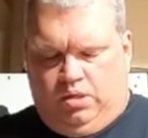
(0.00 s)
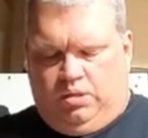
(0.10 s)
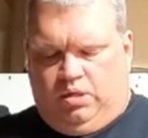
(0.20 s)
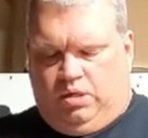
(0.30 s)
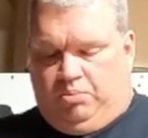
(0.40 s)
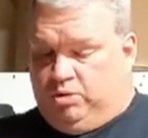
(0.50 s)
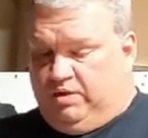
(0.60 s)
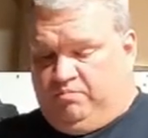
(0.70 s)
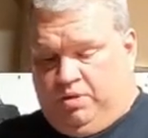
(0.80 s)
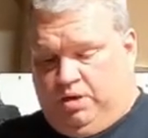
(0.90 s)
The numbers
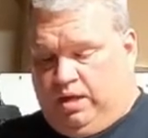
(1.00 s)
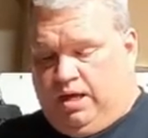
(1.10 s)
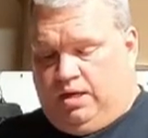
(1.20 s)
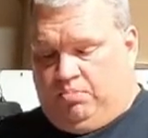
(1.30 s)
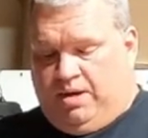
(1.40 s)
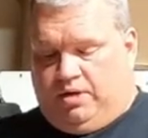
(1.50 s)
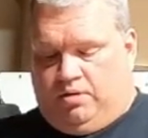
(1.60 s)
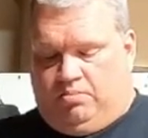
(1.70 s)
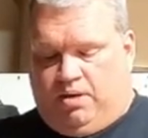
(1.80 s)
have been getting better.